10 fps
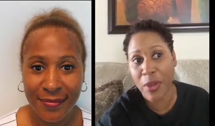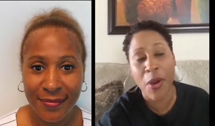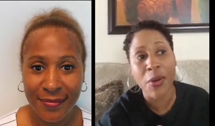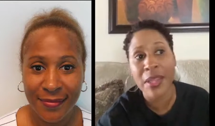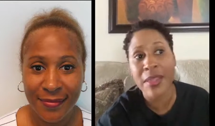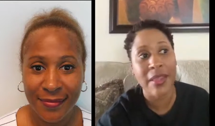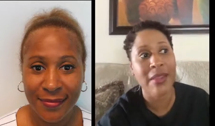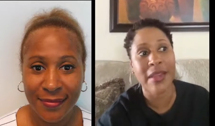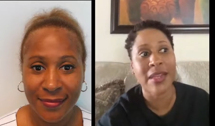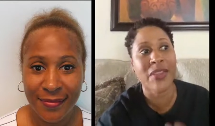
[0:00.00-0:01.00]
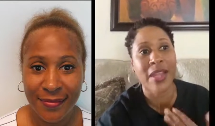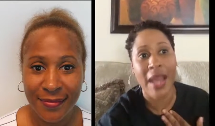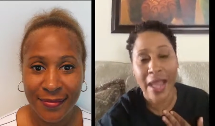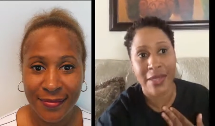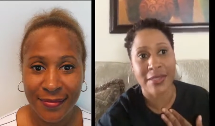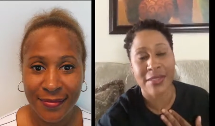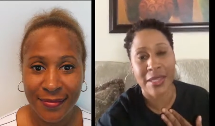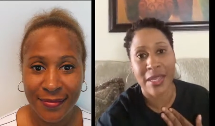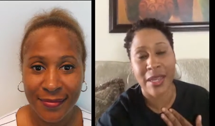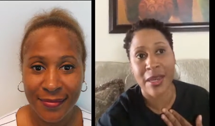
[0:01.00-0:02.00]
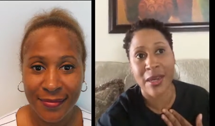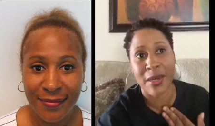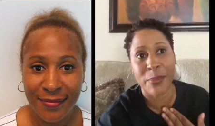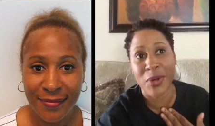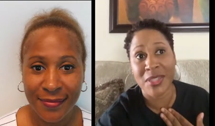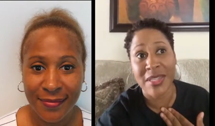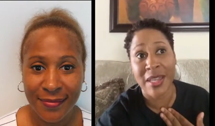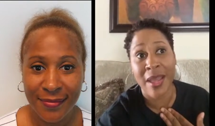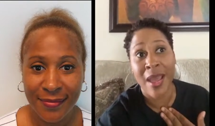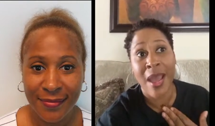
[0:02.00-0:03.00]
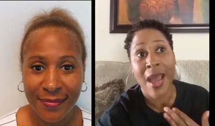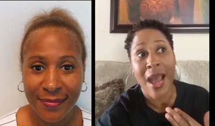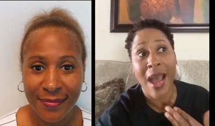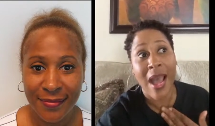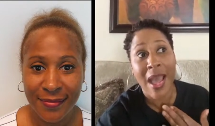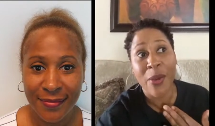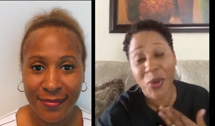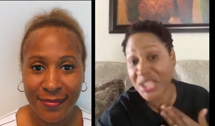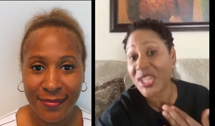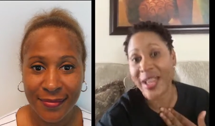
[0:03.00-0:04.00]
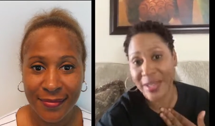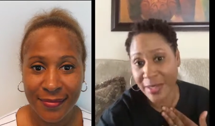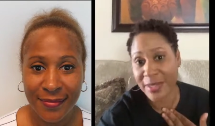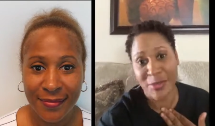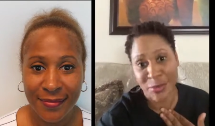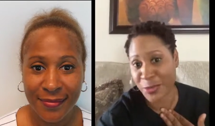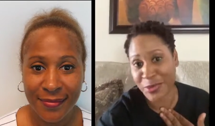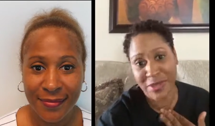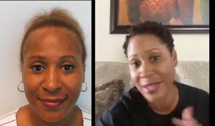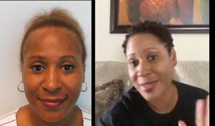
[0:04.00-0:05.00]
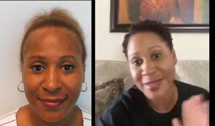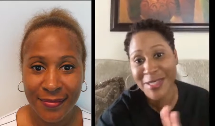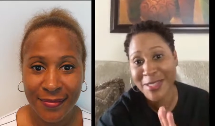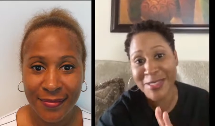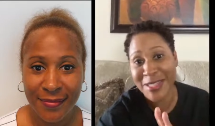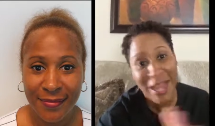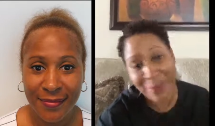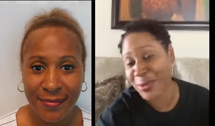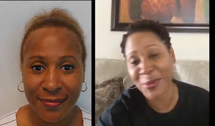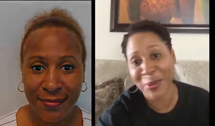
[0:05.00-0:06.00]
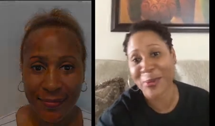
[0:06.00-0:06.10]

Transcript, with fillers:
Speaker 1: the only thing negative that I had to say uh, was that I wish I had done it sooner. That is the absolute